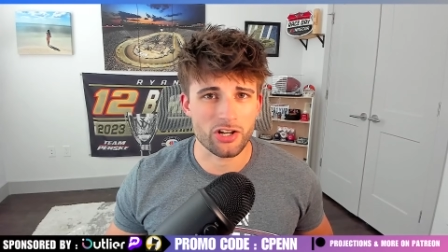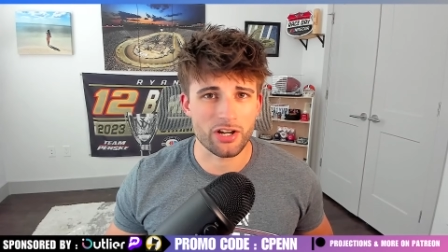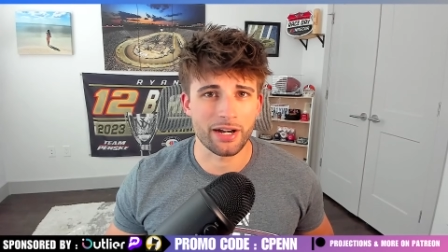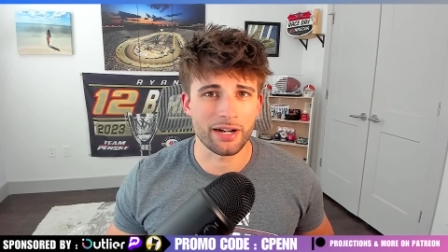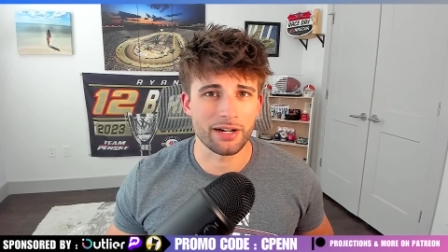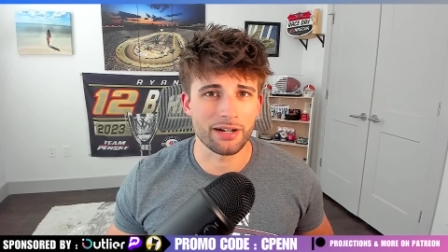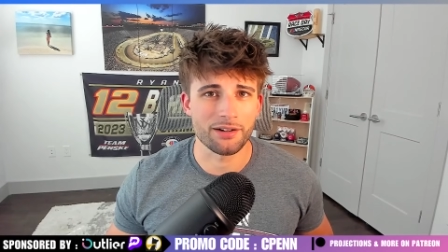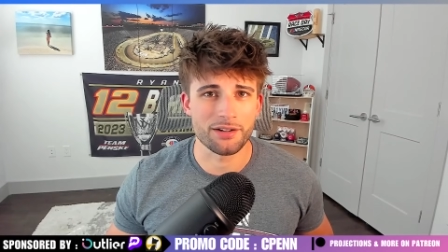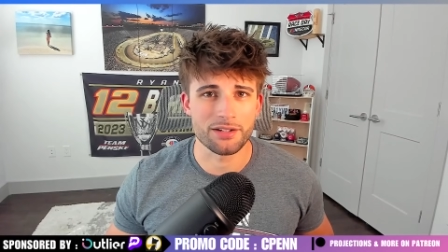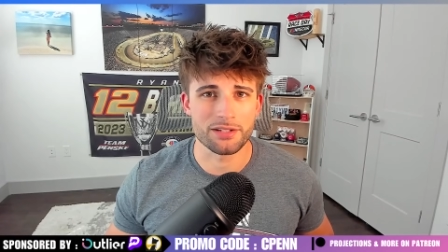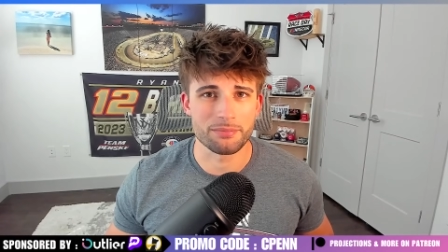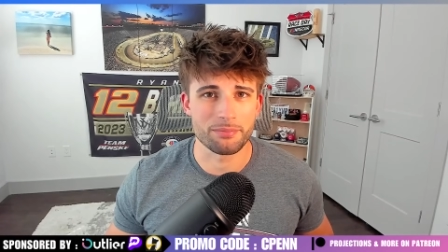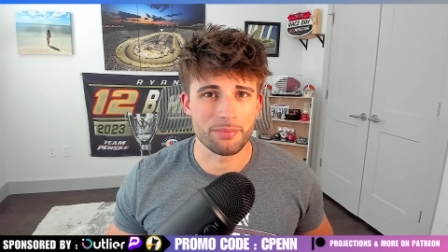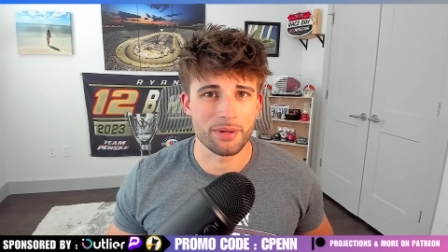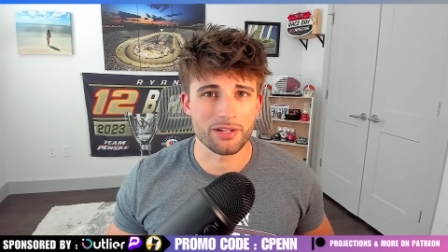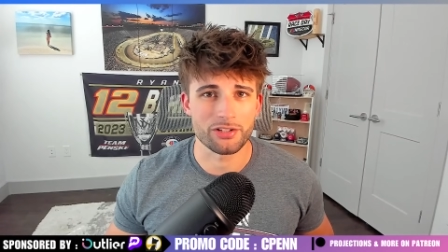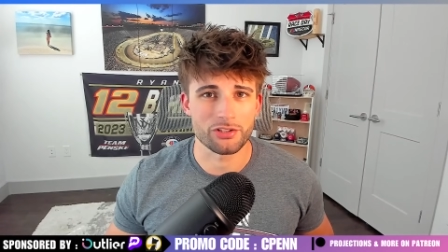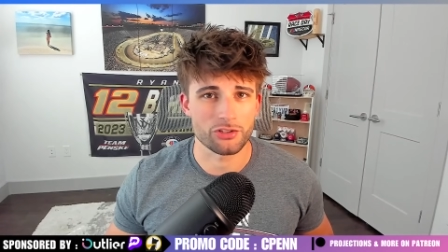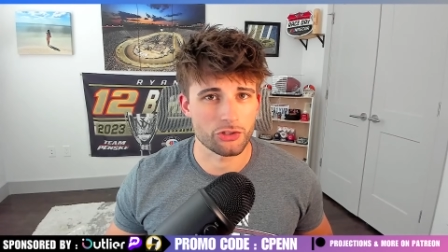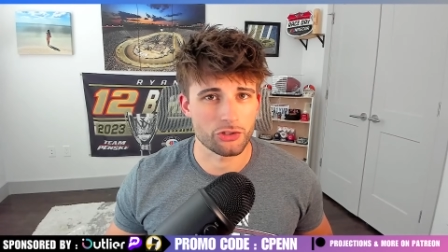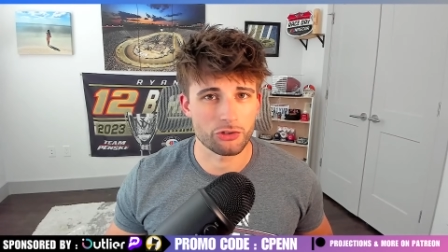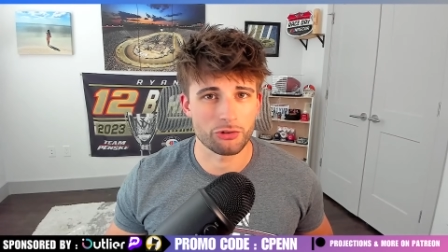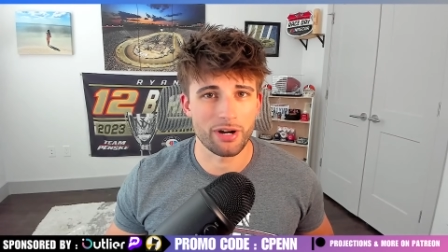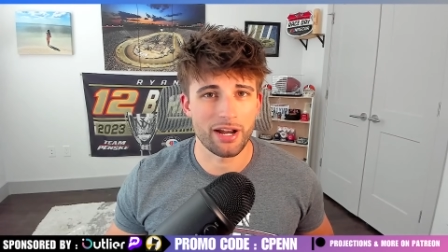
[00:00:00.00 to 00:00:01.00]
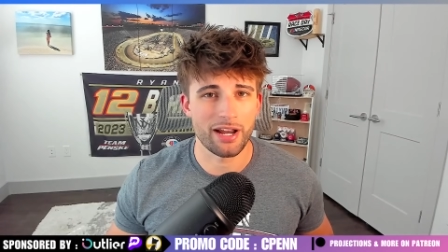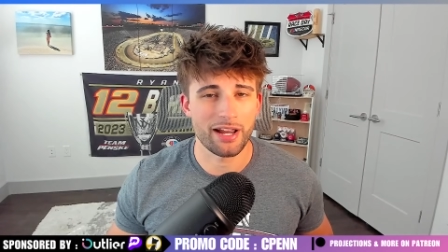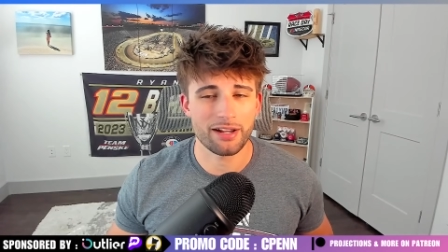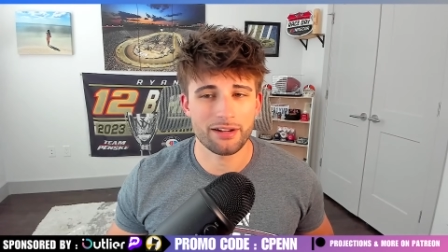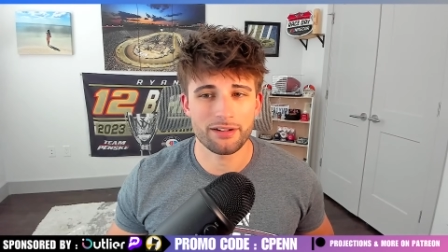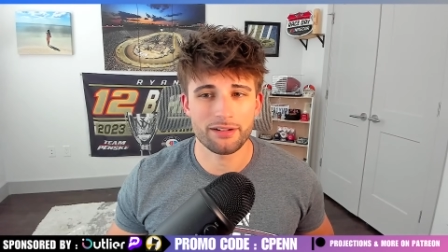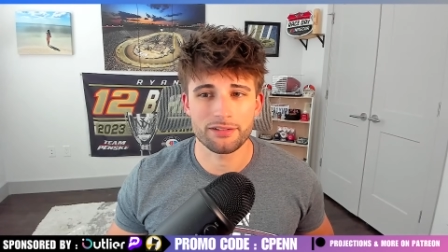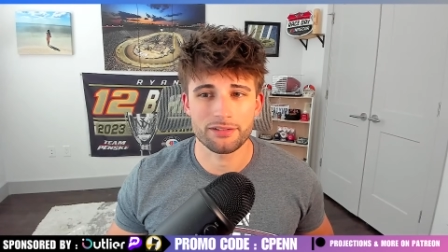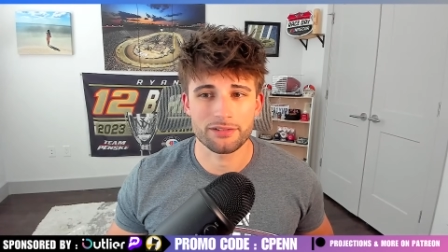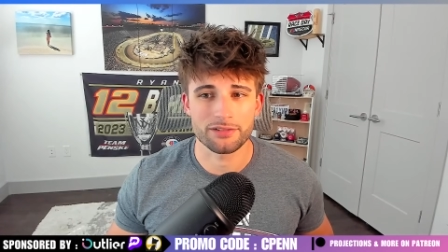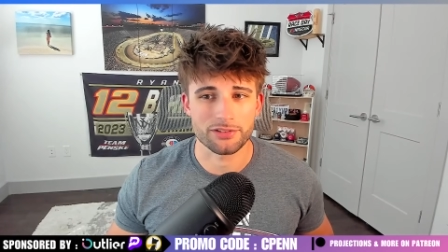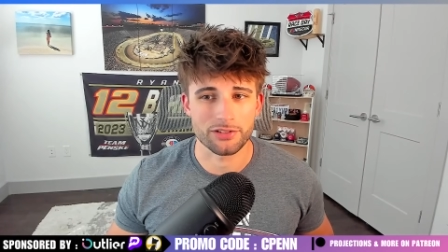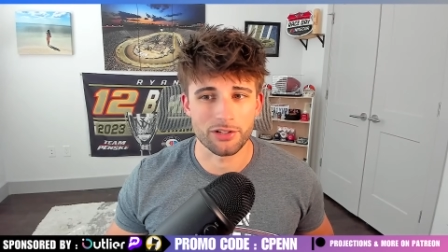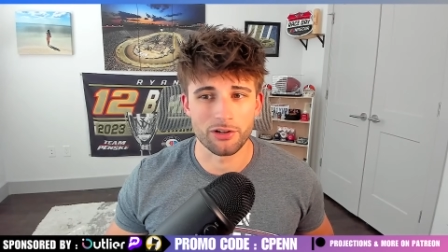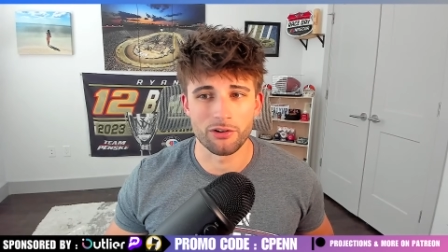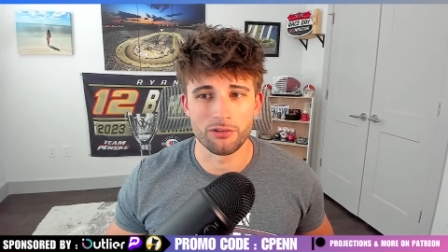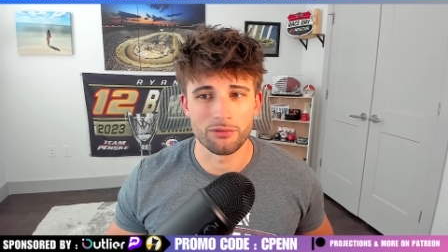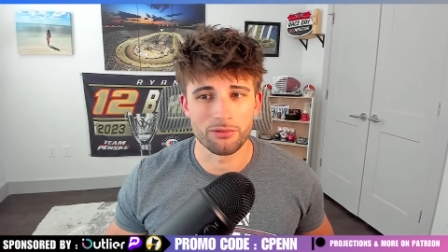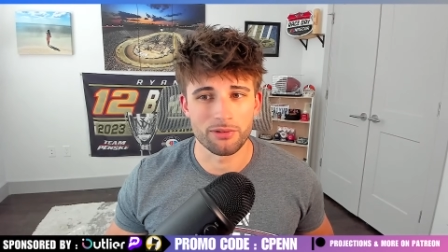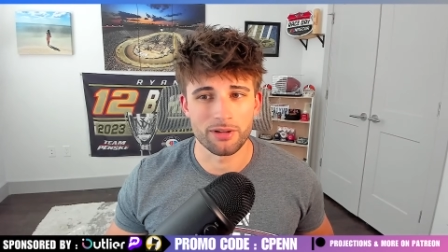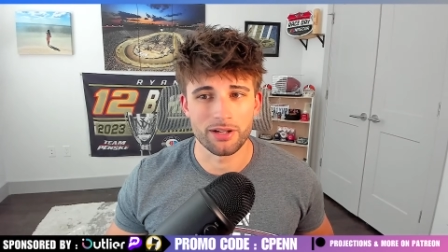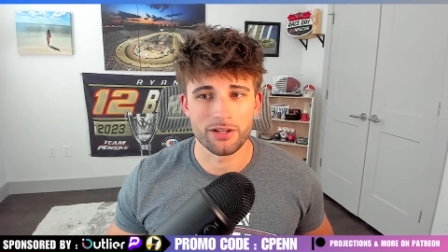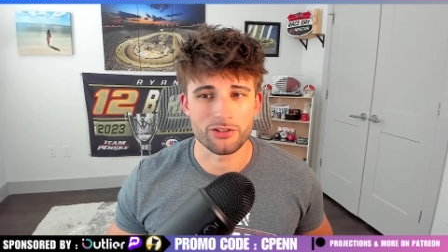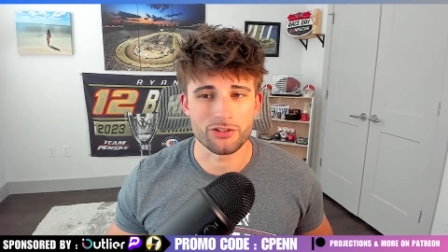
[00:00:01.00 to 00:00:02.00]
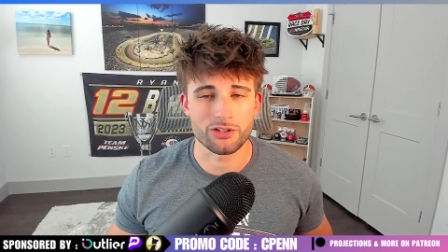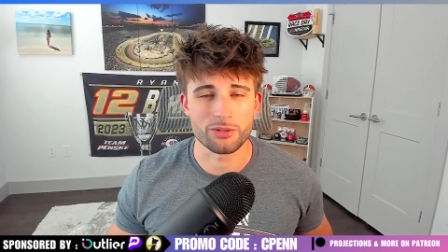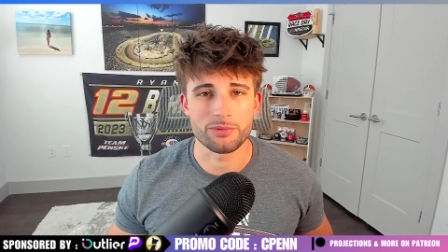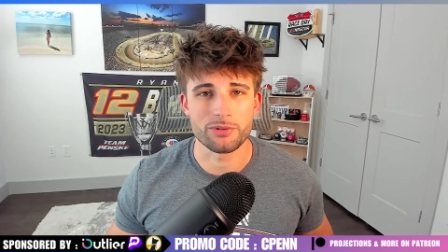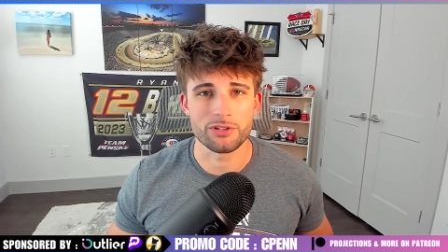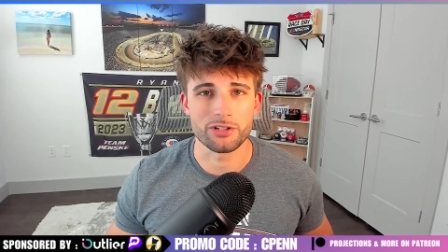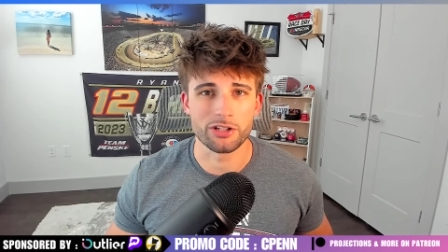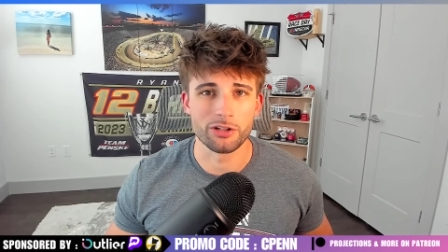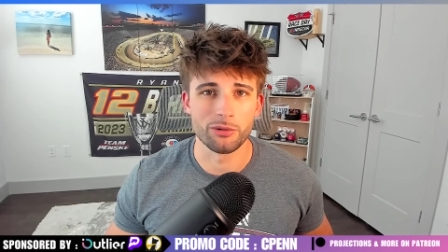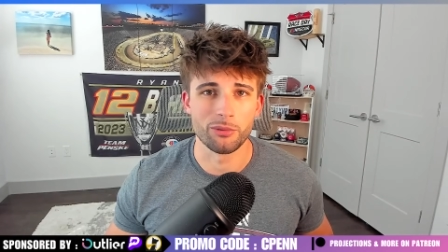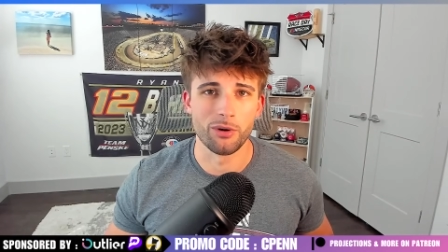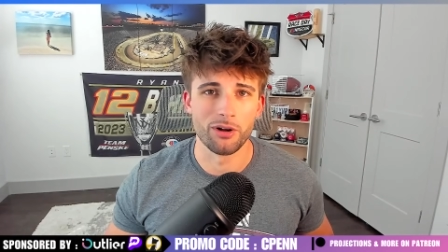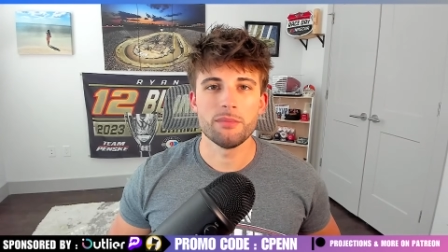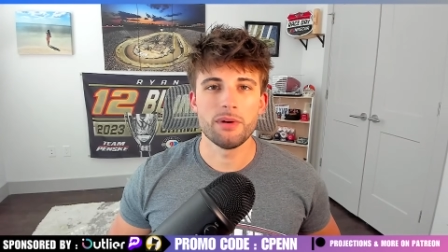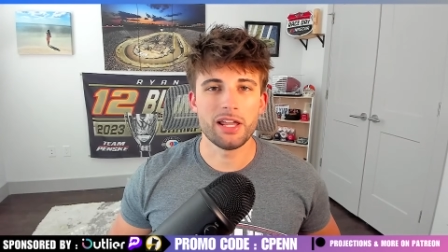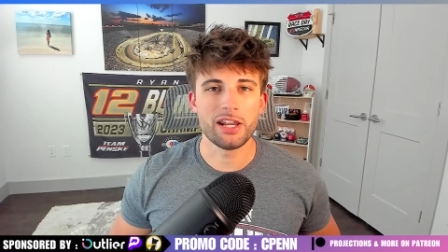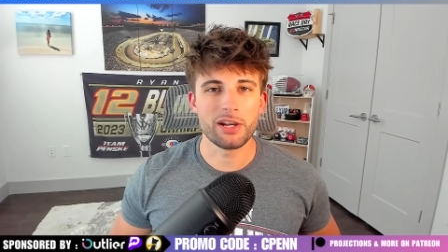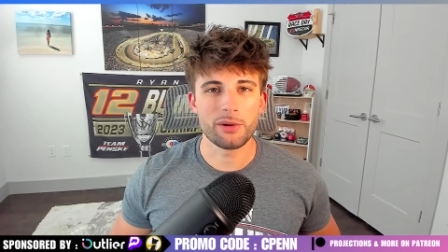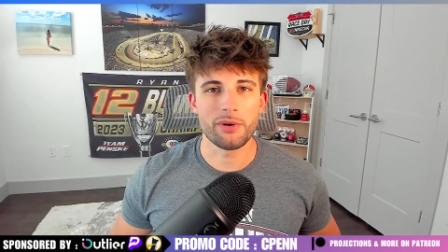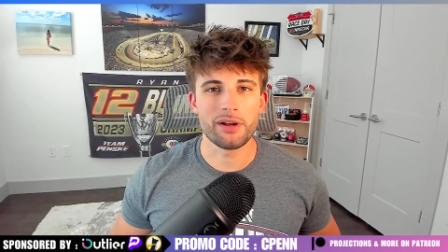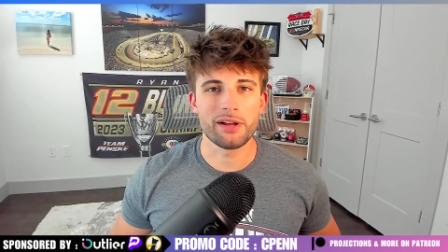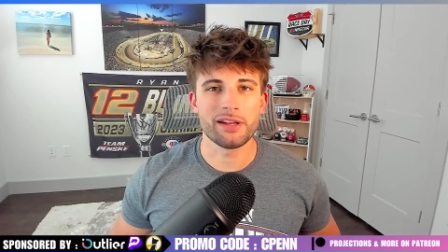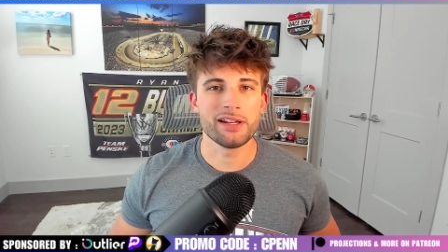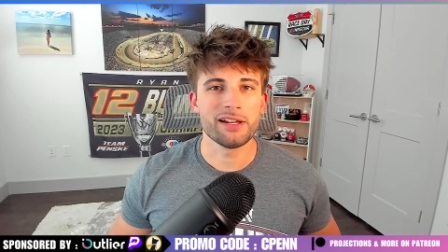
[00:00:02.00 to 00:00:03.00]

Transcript: era's best track. So it should be a good one. But anyway,